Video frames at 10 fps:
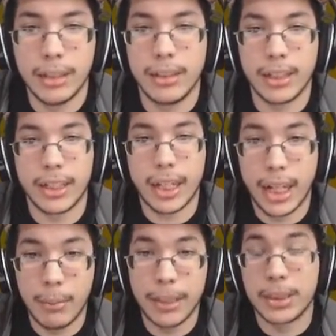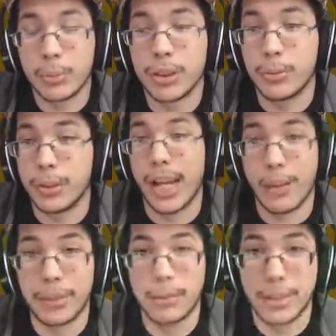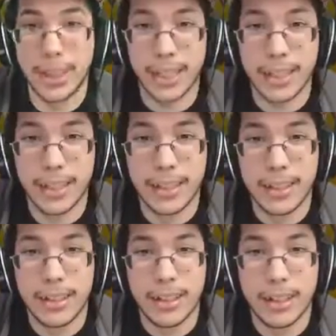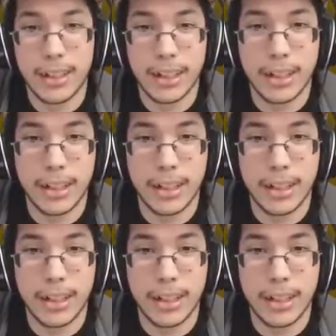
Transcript: Like I'm actually pretty happy about that. All right.